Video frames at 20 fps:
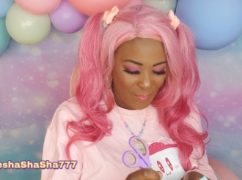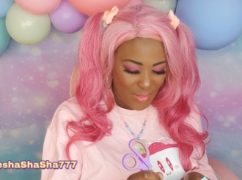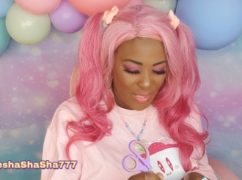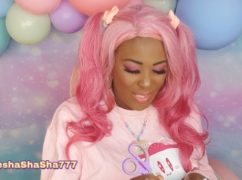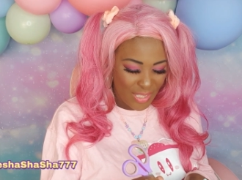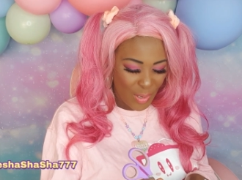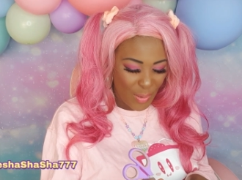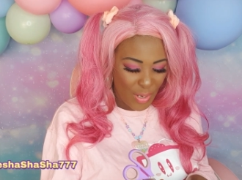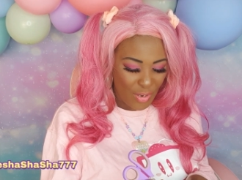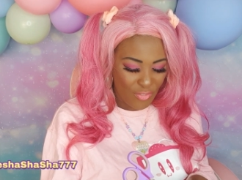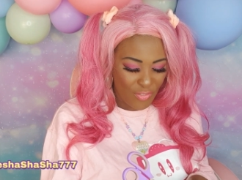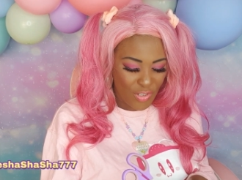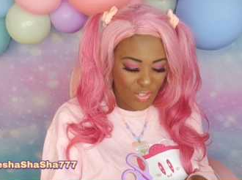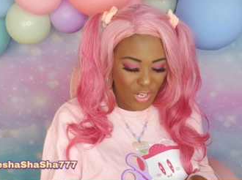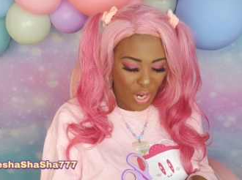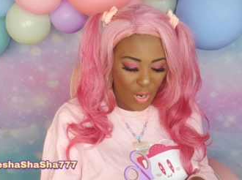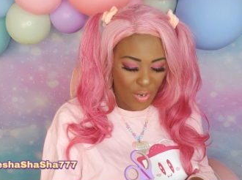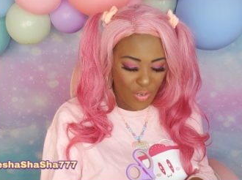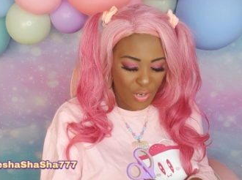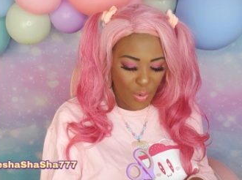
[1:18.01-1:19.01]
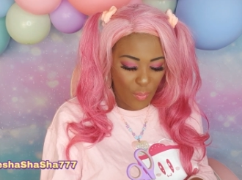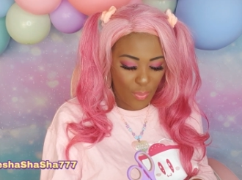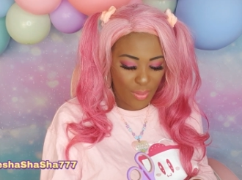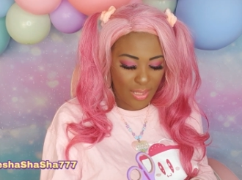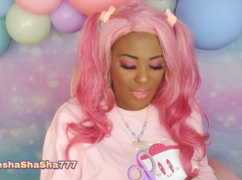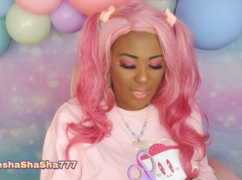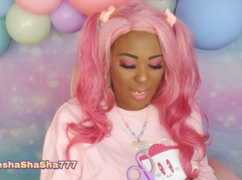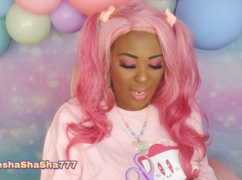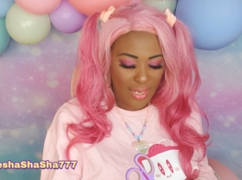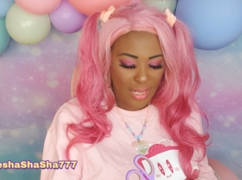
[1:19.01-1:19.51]
So if you don't know what
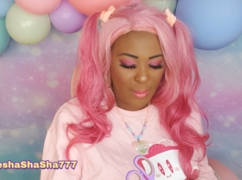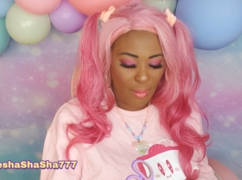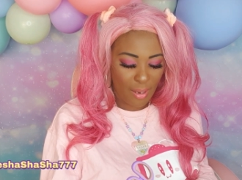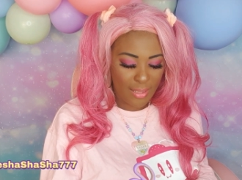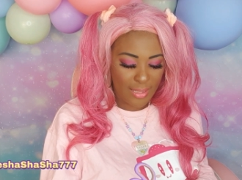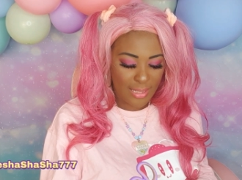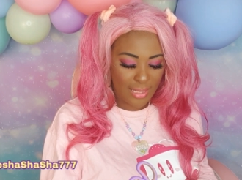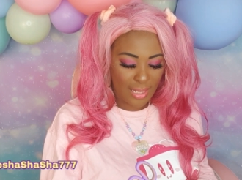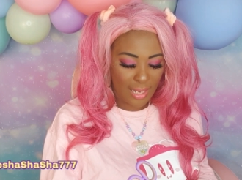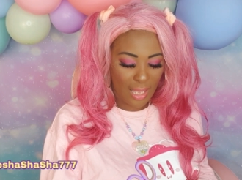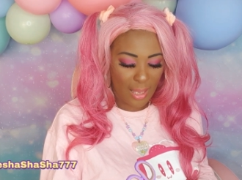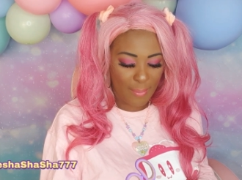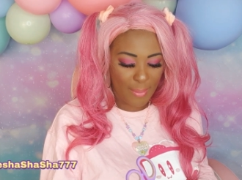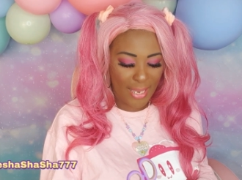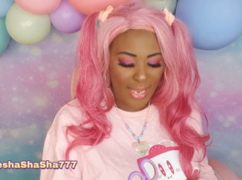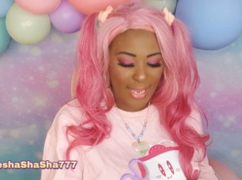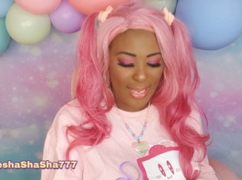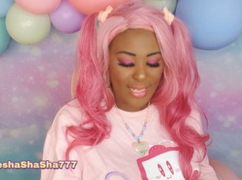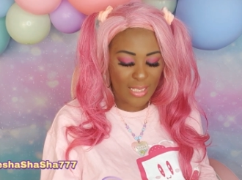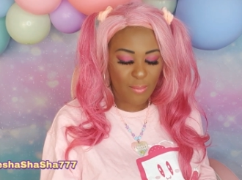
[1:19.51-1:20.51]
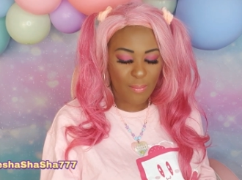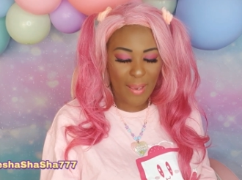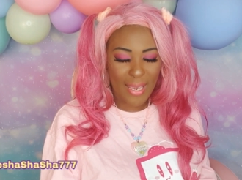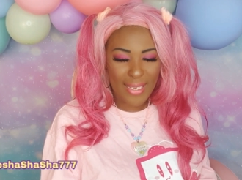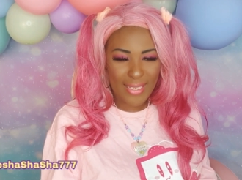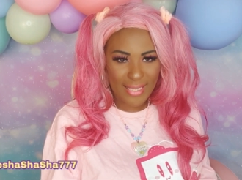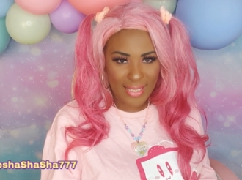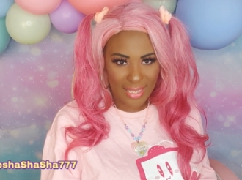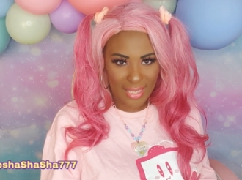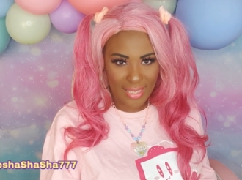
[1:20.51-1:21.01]
the Tiny Party Club is,
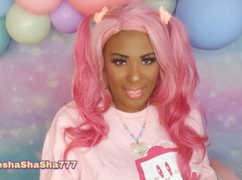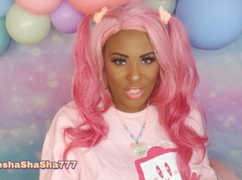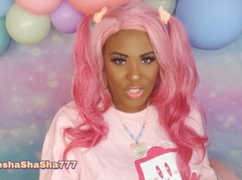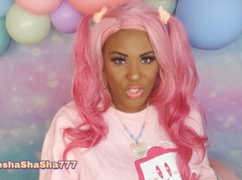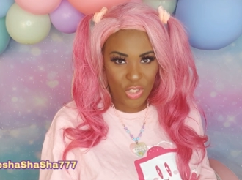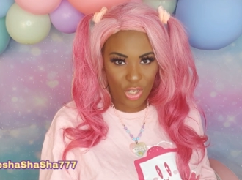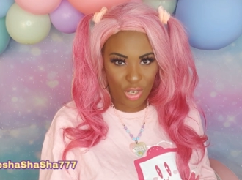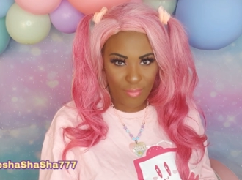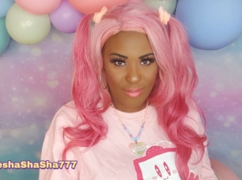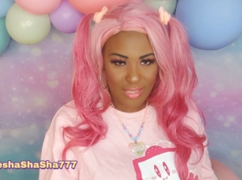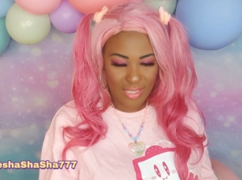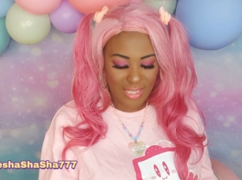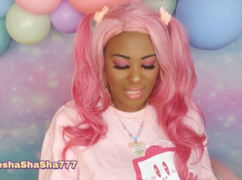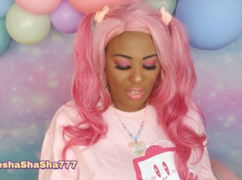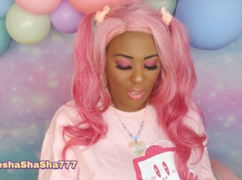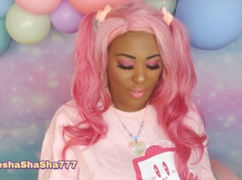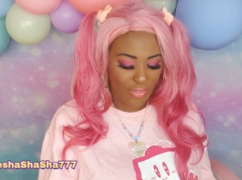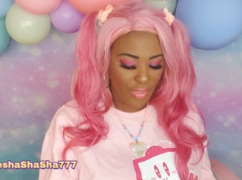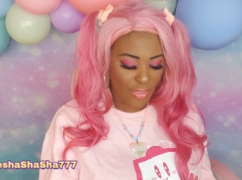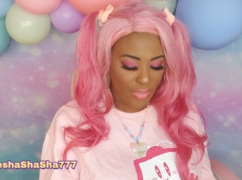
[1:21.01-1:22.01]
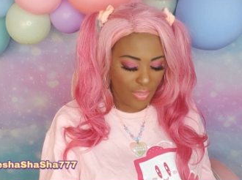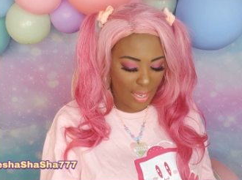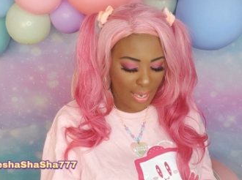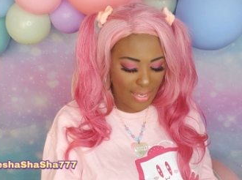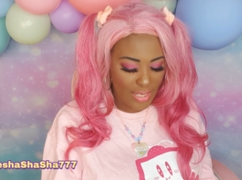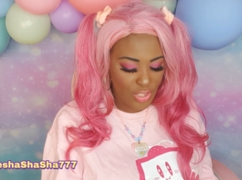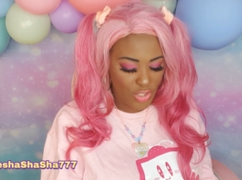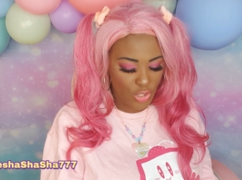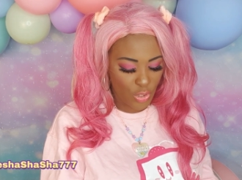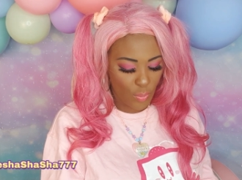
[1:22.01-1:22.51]
basically Sugar and Sloth,
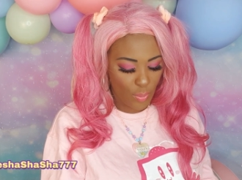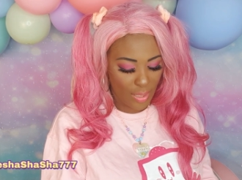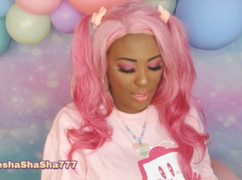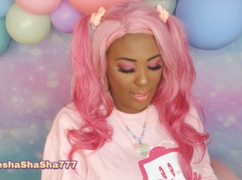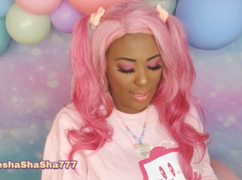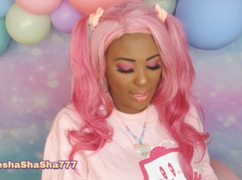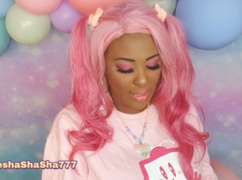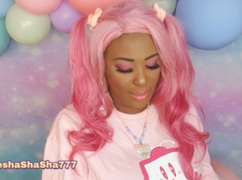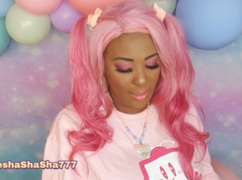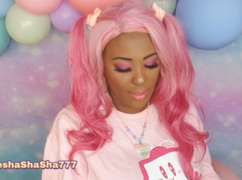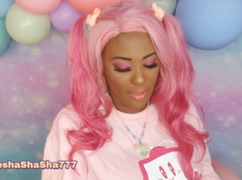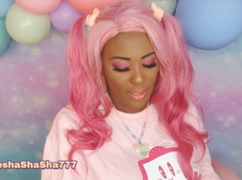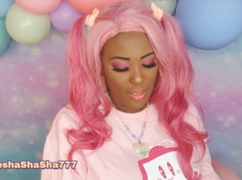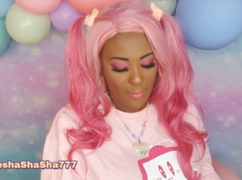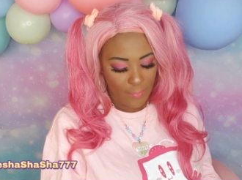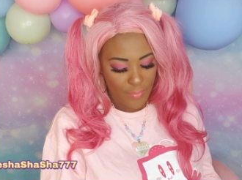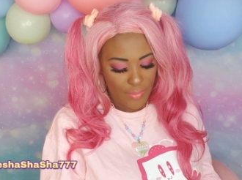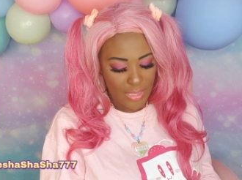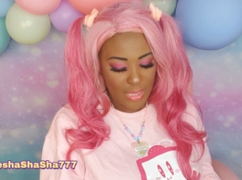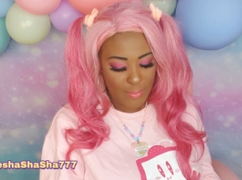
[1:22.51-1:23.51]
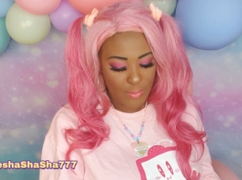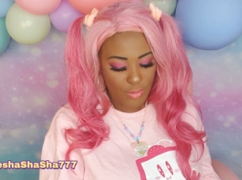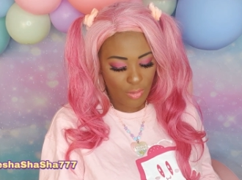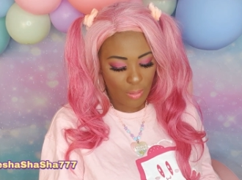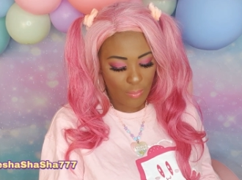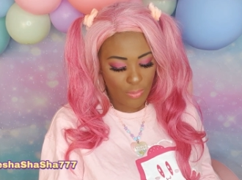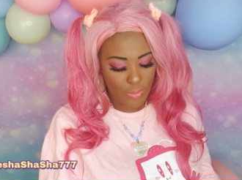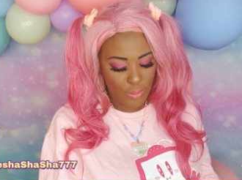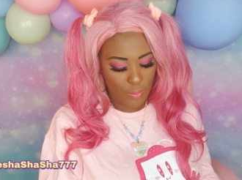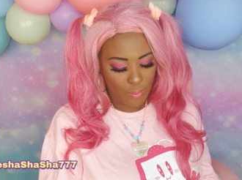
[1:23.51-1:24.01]
they do a little
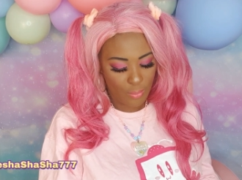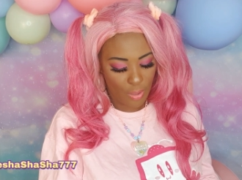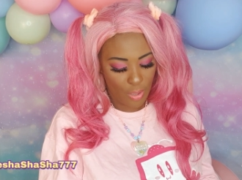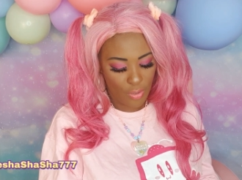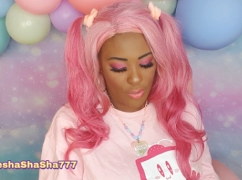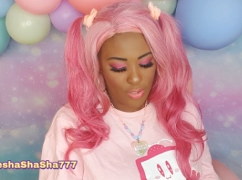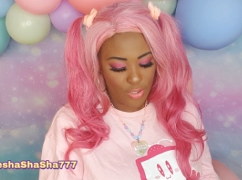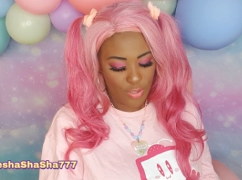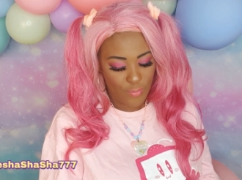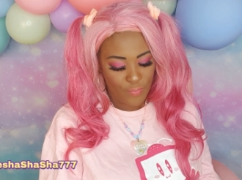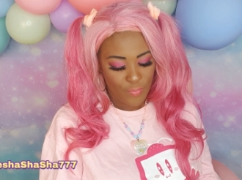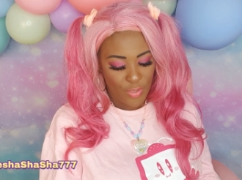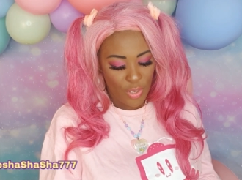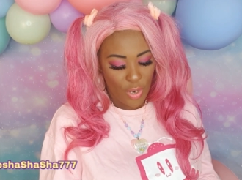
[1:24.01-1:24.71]
subscription box